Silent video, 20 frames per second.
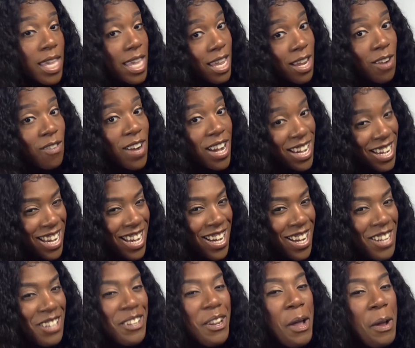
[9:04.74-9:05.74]
here, right
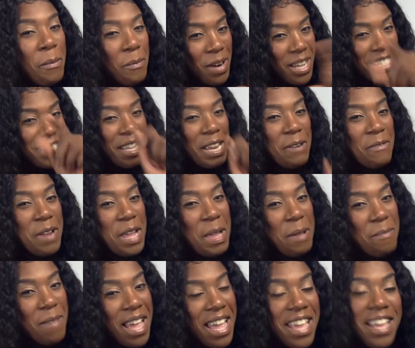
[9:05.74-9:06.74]
here. Press that
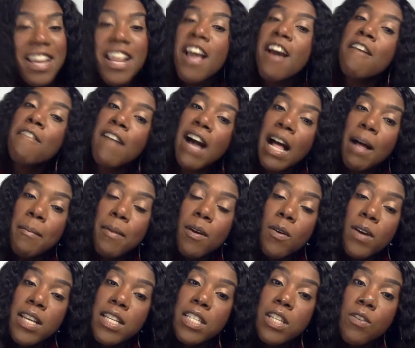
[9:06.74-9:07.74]
red button. Follow me on
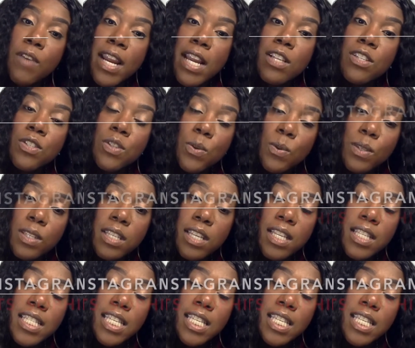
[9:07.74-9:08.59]
Instagram, Toots,